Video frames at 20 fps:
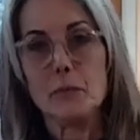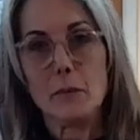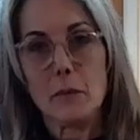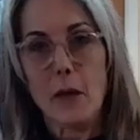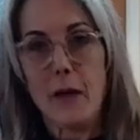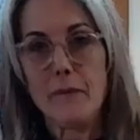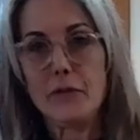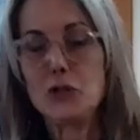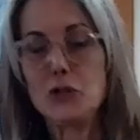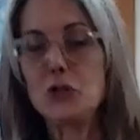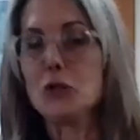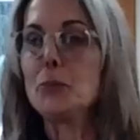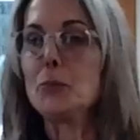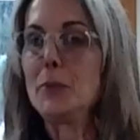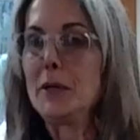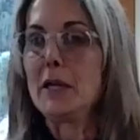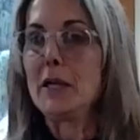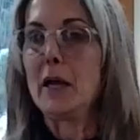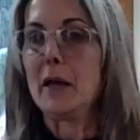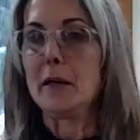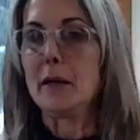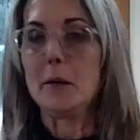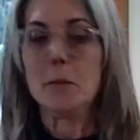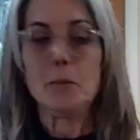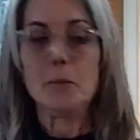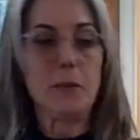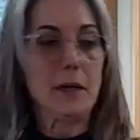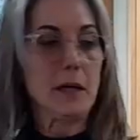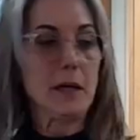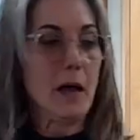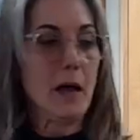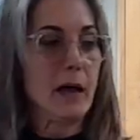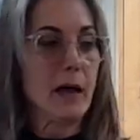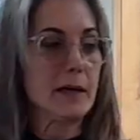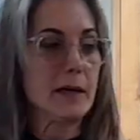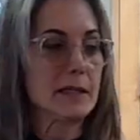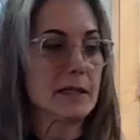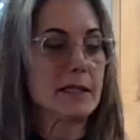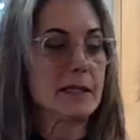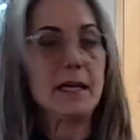have the soup be done,
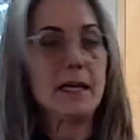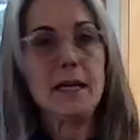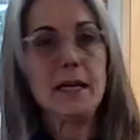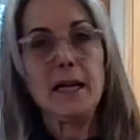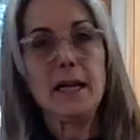because